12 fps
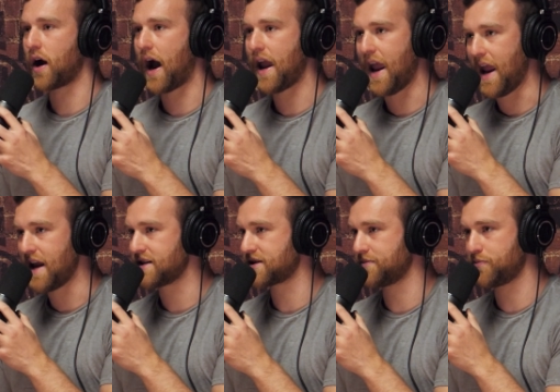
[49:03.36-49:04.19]
I
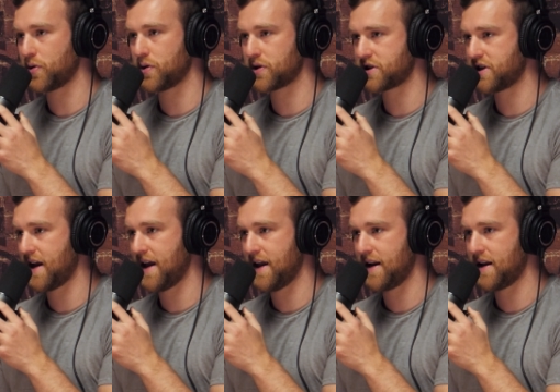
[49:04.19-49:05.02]
ate some
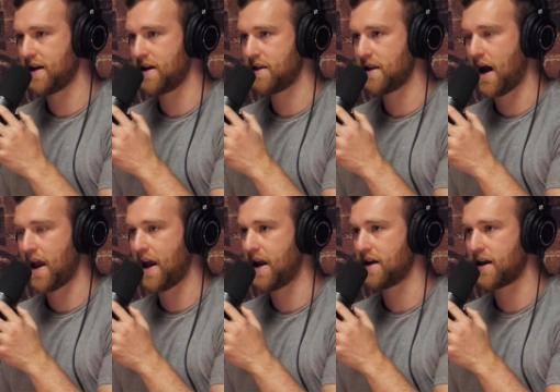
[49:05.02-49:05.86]
bullshit. I
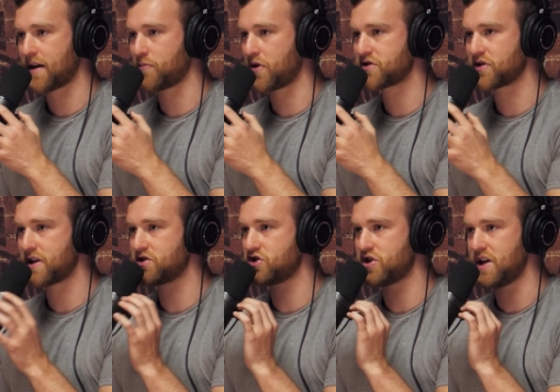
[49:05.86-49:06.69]
ate like a bunch of like
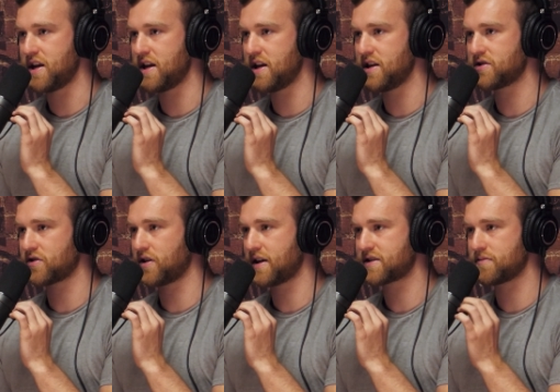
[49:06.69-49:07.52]
cheese or
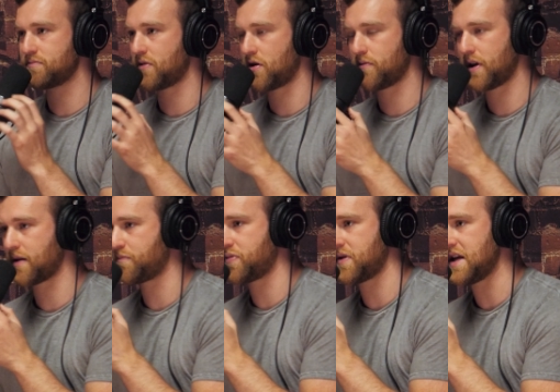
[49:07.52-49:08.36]
like some like a
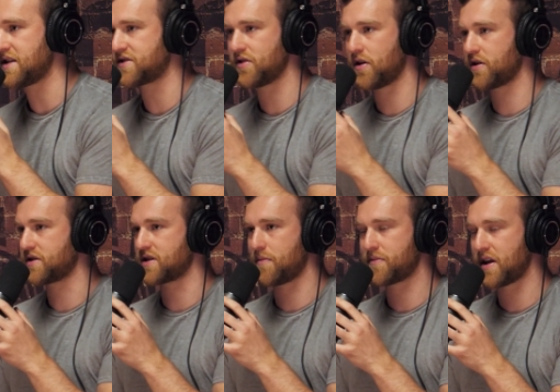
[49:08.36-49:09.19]
pizza or
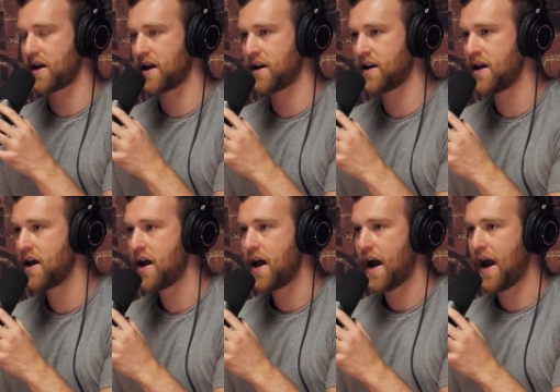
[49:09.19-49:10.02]
something,
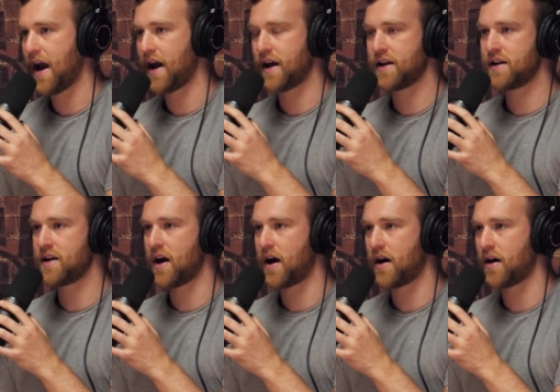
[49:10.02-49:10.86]
and
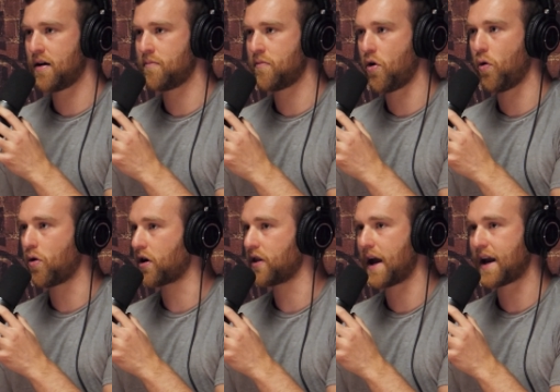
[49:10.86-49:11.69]

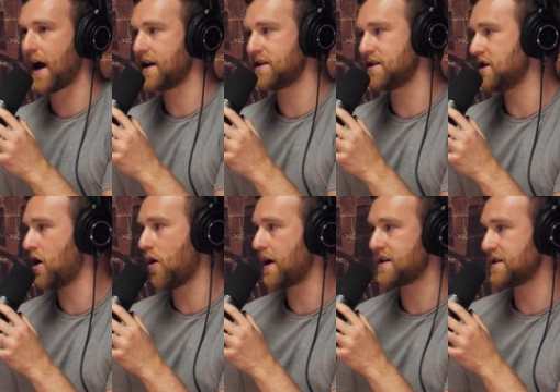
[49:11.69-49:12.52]
or like I
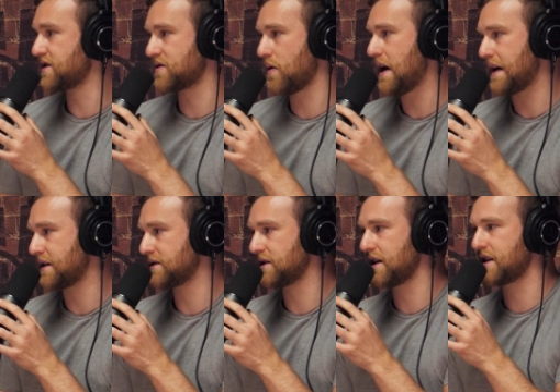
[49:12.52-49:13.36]
didn't sweat.
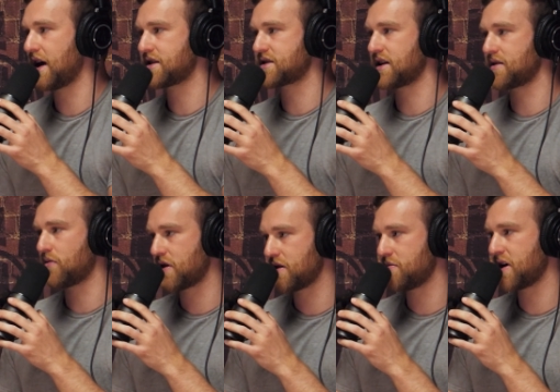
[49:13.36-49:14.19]
Like that's like
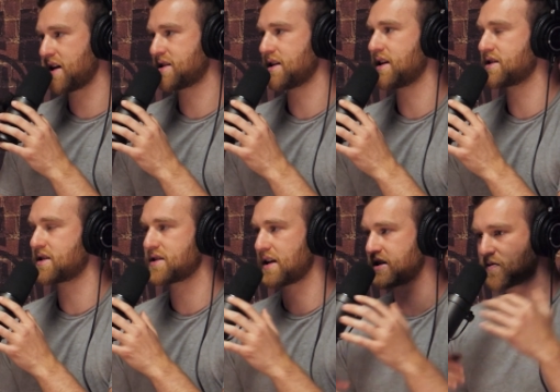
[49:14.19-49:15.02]
one of the biggest things
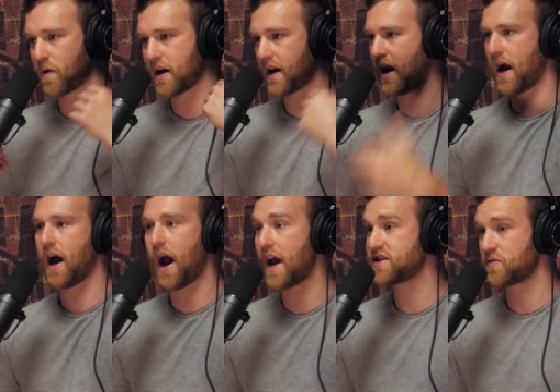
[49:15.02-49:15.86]
because like sweating,
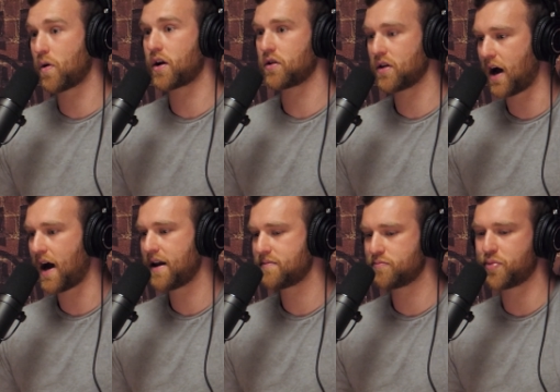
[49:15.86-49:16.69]
I sweat a
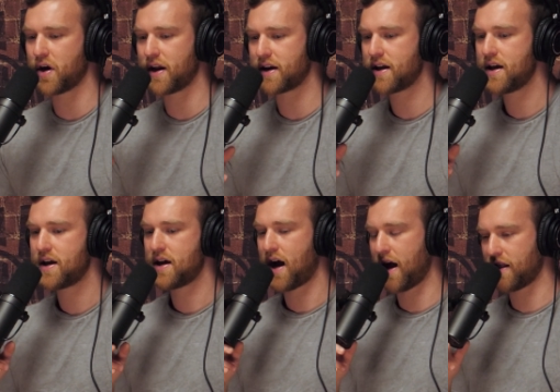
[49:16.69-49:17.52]
lot, but
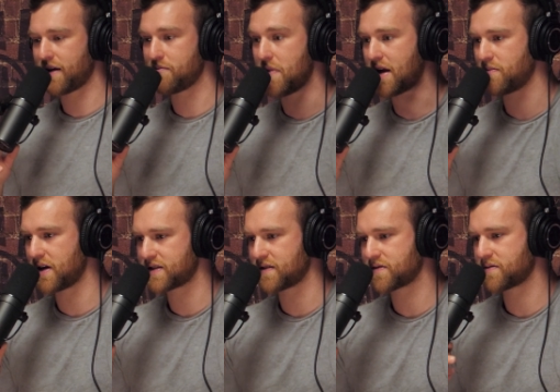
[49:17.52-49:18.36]
I like make
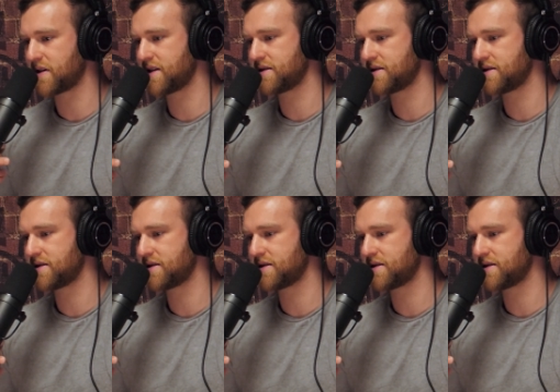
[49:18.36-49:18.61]
myself sweat.